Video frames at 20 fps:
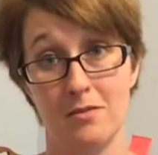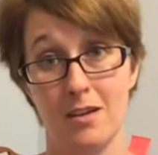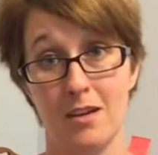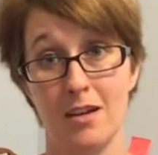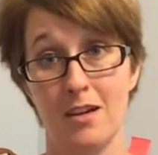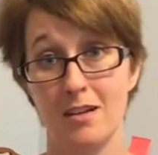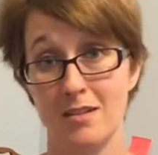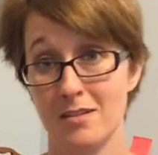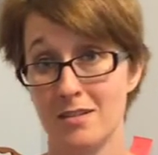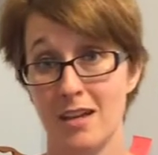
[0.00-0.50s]

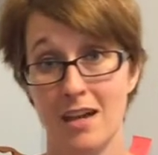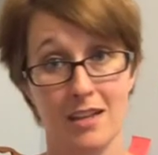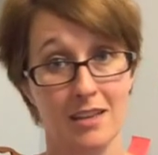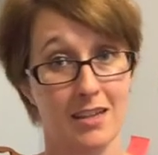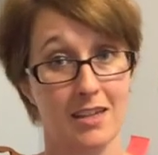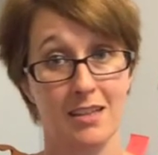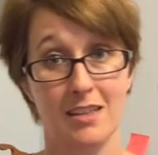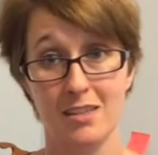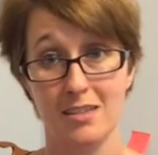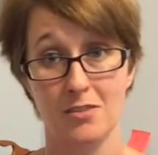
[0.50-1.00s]
Okay, it's not
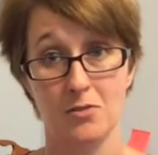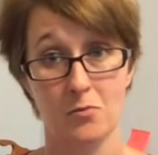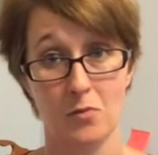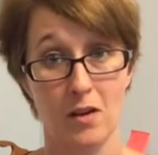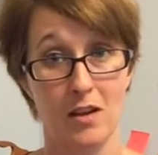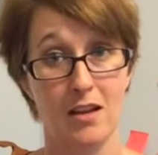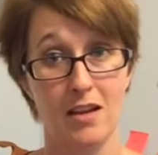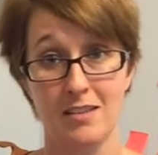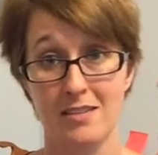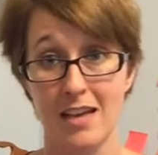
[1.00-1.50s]
like this
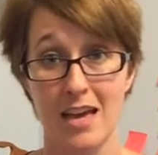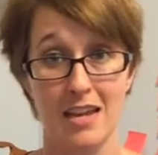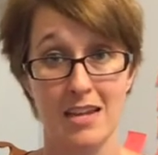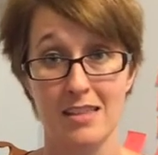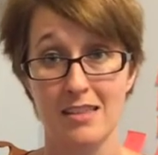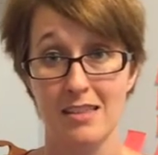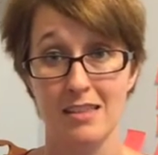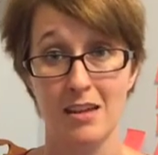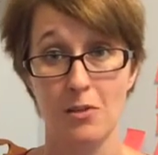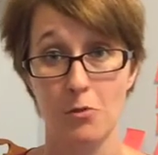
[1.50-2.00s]
is
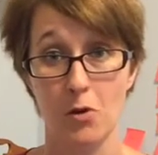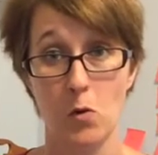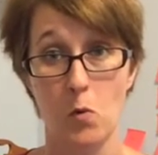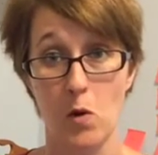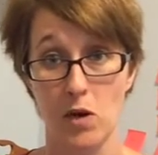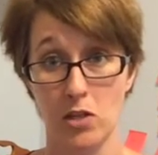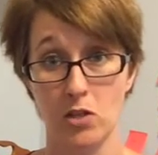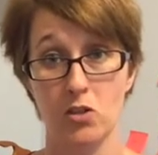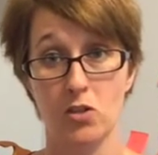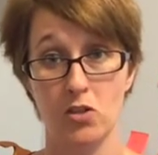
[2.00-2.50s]
anything that
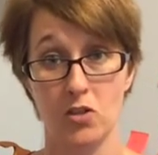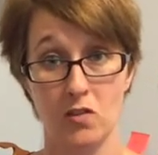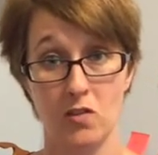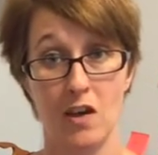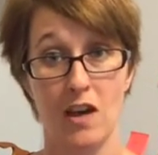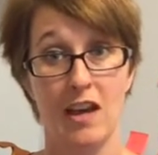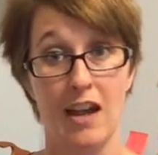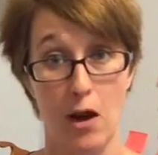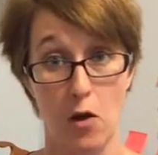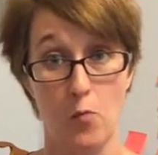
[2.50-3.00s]
required
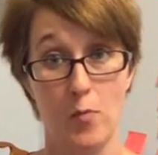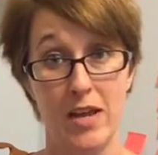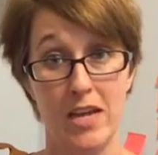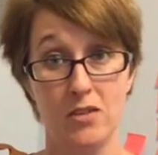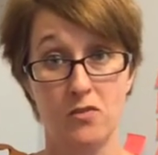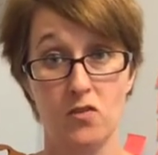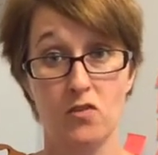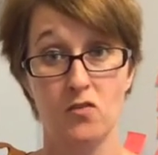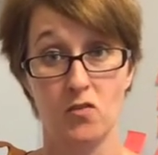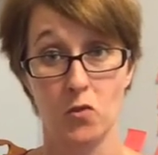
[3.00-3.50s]
an
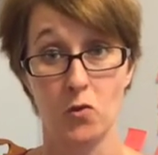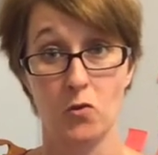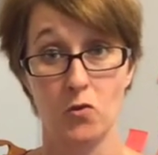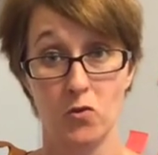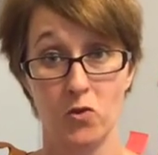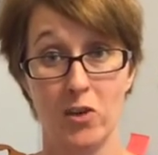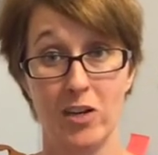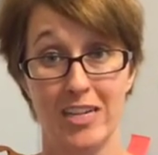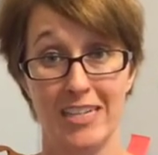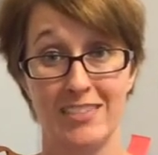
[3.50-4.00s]
outpatient
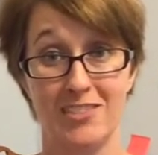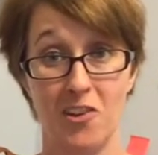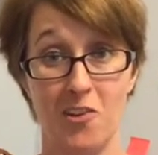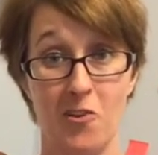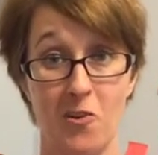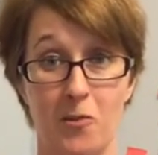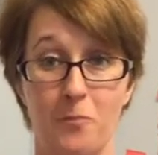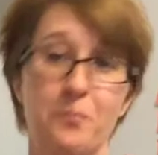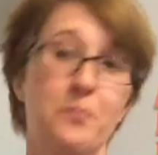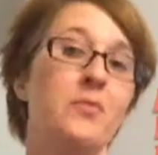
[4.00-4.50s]
surgery
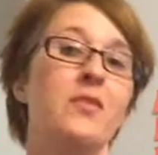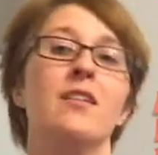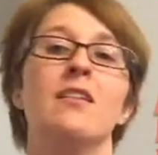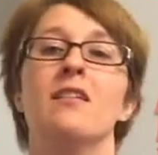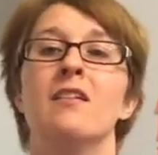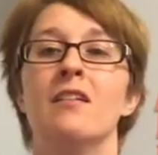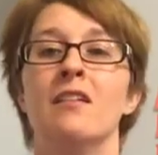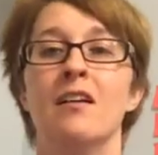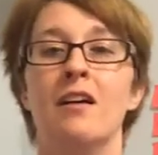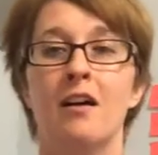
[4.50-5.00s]
center.
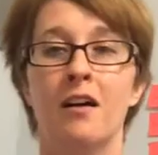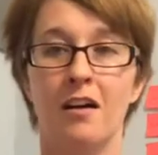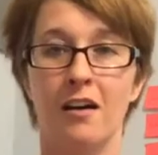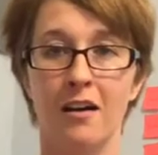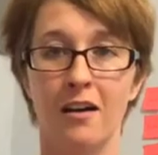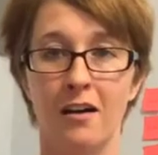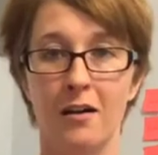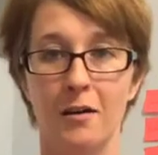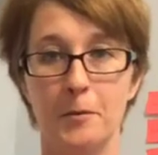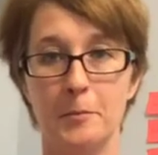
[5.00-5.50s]

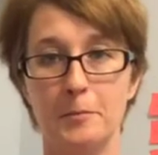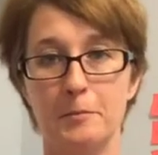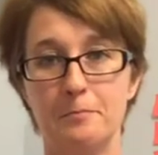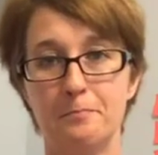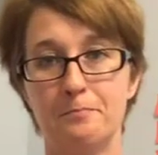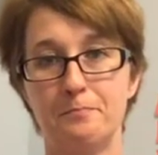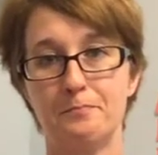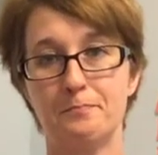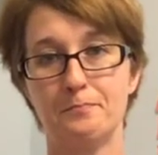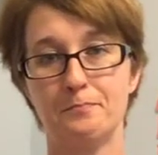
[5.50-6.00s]
Um,
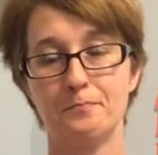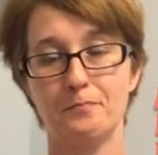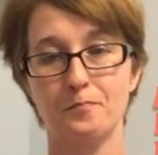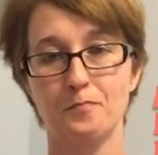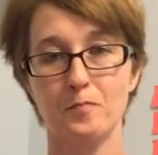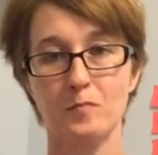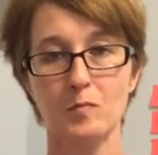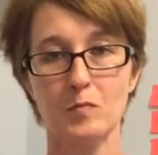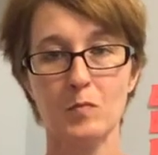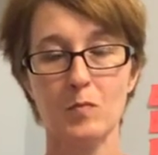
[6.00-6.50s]

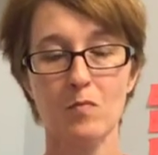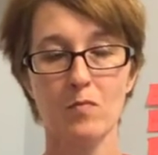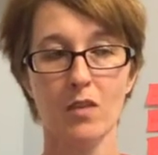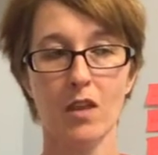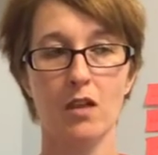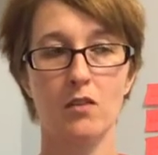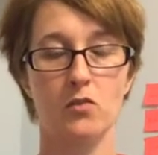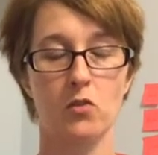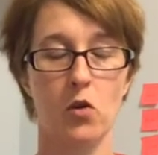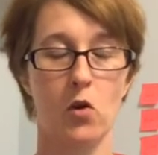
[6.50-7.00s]

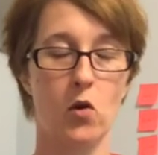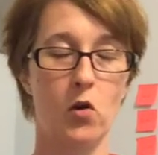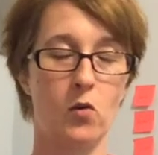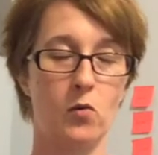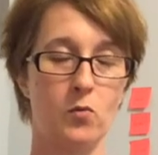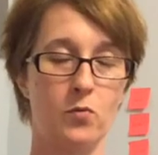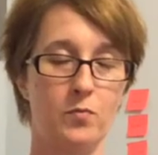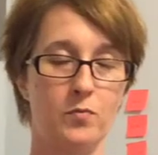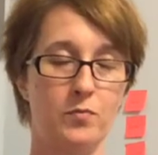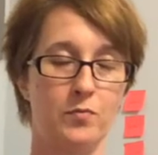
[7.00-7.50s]

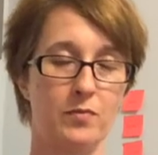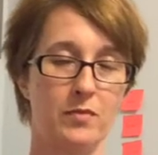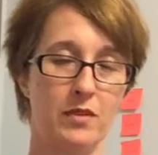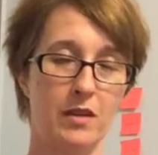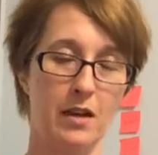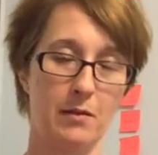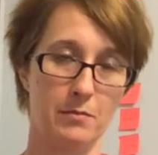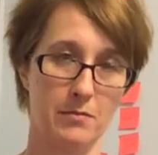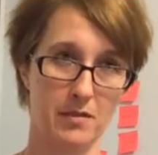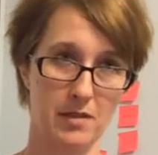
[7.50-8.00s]
so
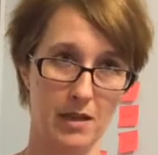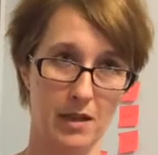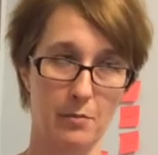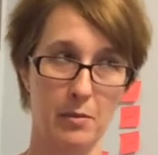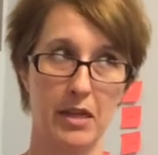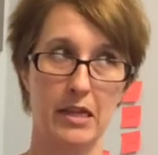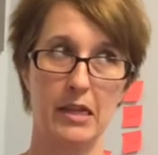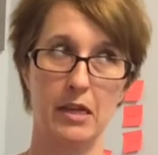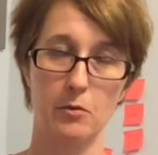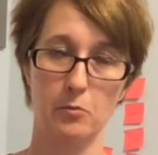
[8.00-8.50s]
I'm saying, I'm
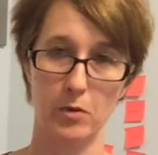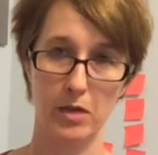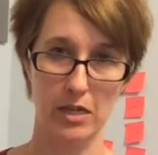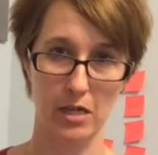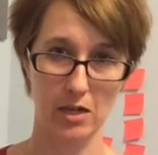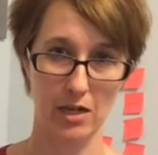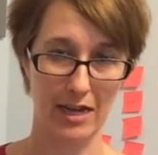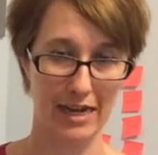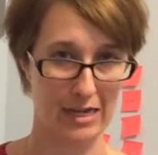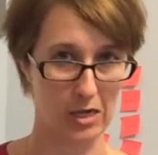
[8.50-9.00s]
like, can we
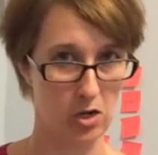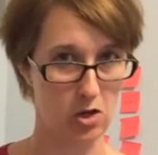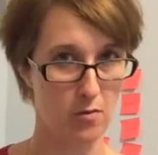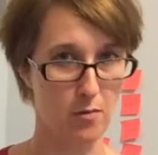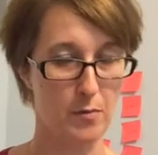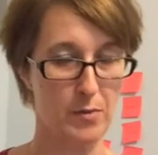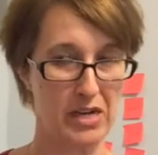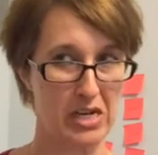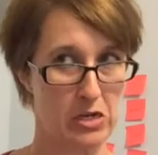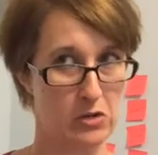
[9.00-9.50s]
kind of calm
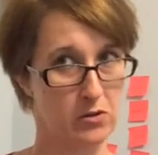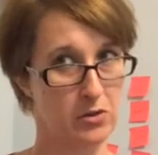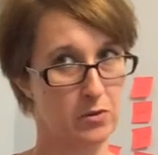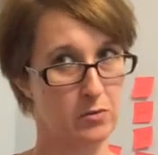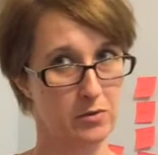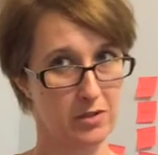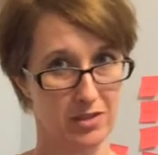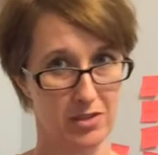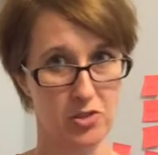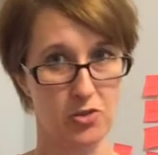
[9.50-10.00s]
him down
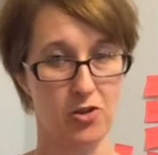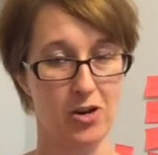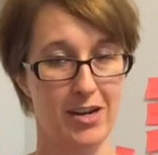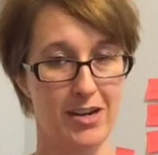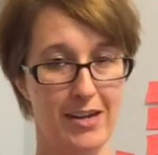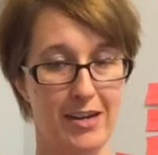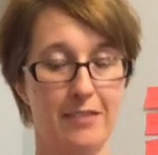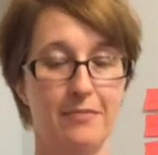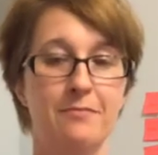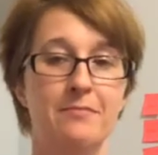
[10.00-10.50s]
and let's try
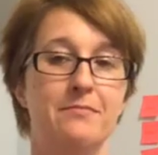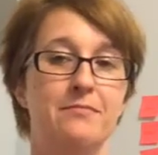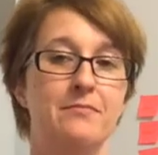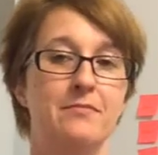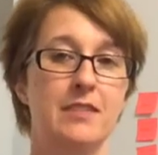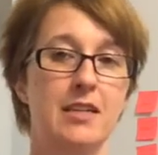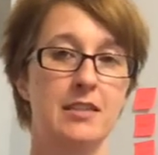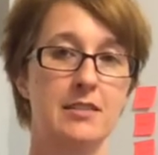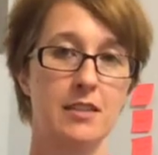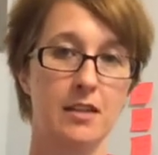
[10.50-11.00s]
again?
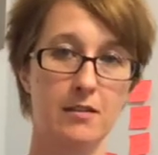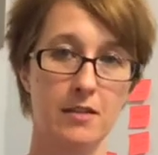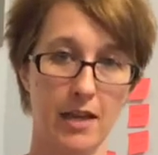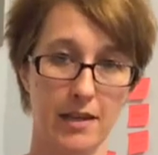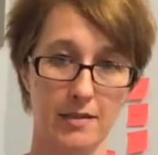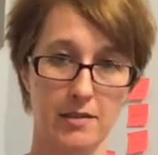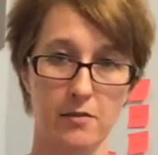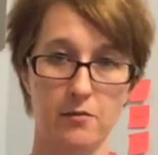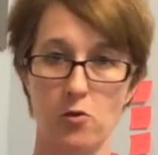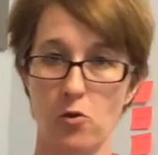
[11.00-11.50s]
He said,
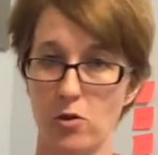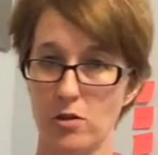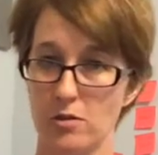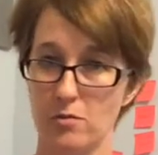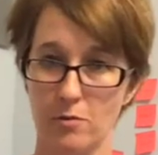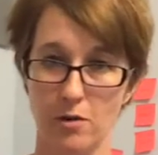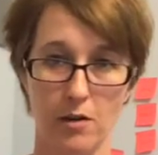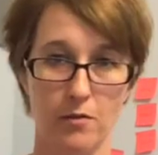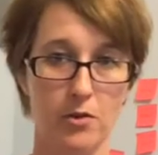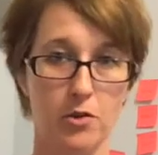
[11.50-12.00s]
yes, of course,
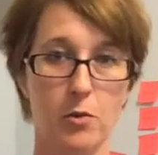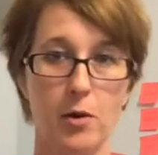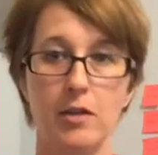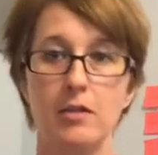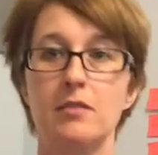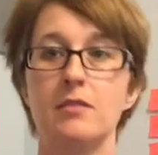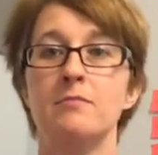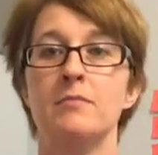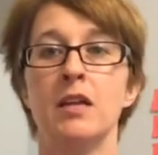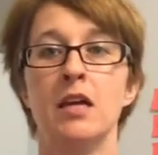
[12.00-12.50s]
whatever you
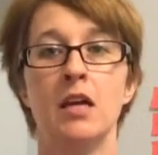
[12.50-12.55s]
want.